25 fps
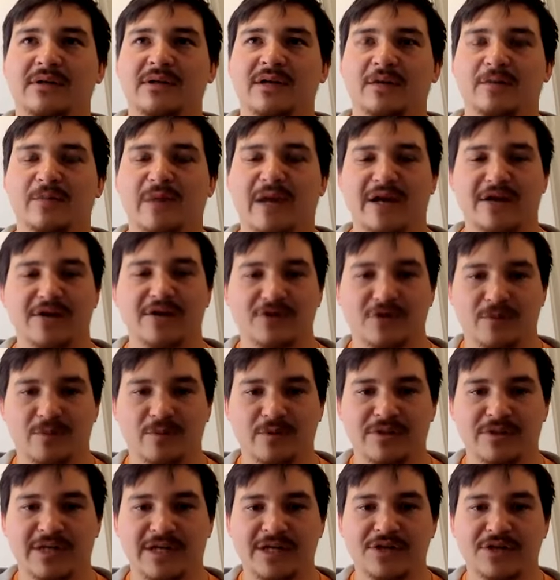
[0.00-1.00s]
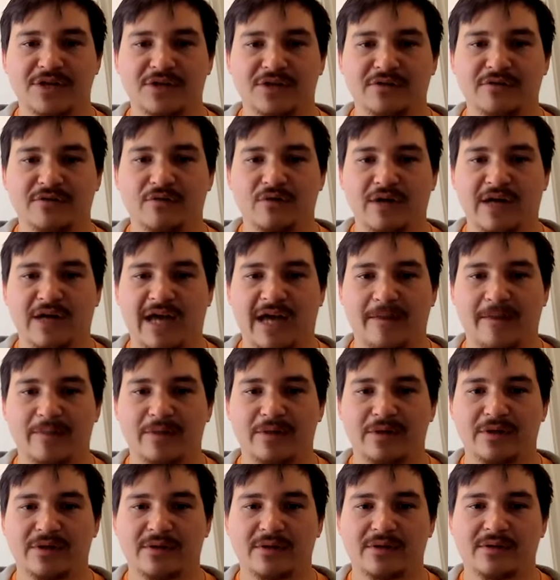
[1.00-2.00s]
and my interpretation of what
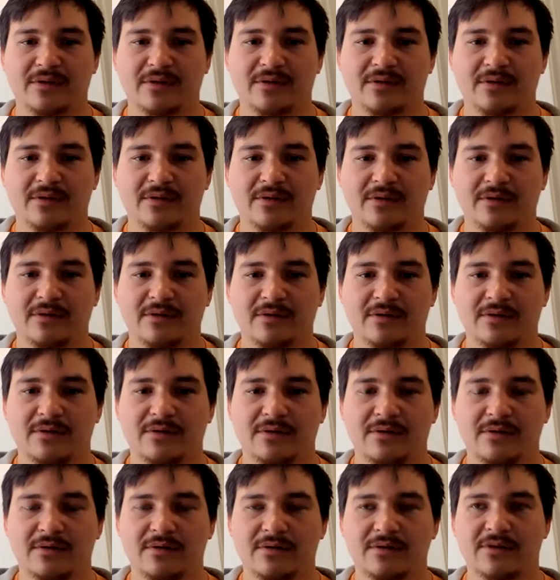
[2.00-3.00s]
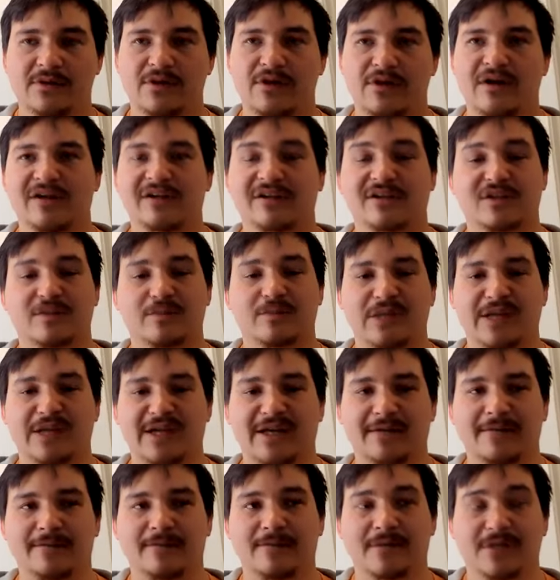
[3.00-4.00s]
happened. So I'll
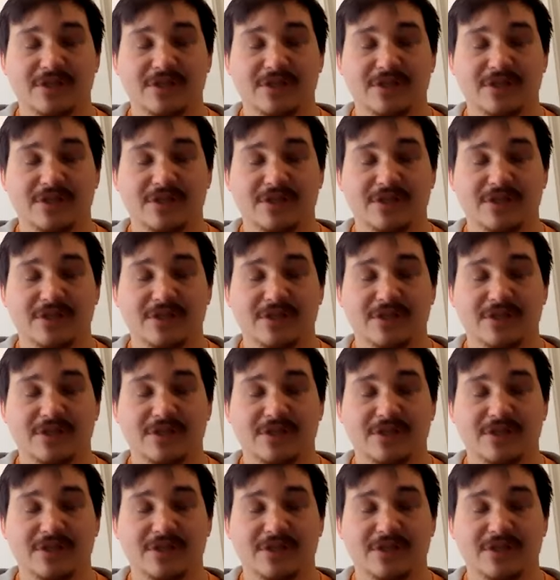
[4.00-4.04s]
explain.